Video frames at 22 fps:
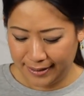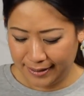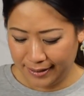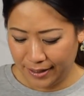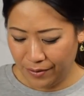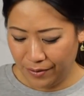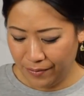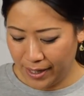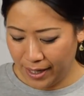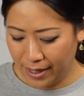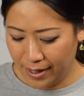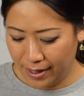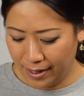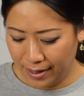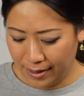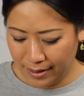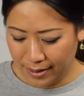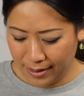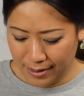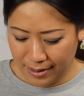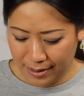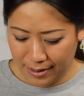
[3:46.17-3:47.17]
All
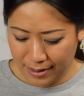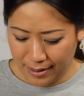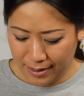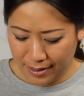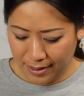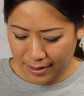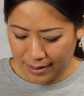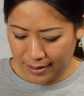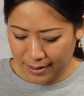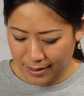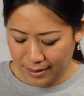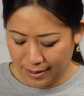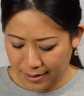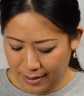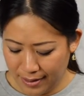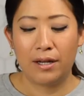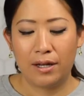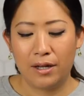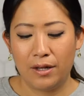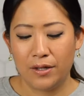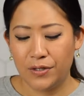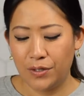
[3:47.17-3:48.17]
right.
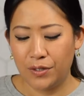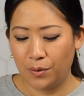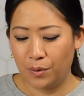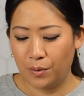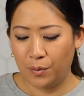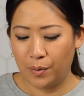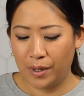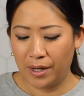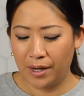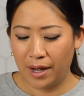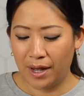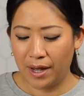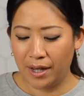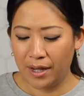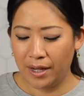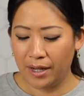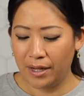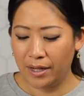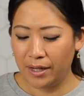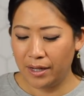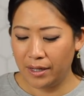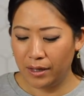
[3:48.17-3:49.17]
So when
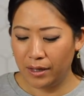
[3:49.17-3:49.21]
I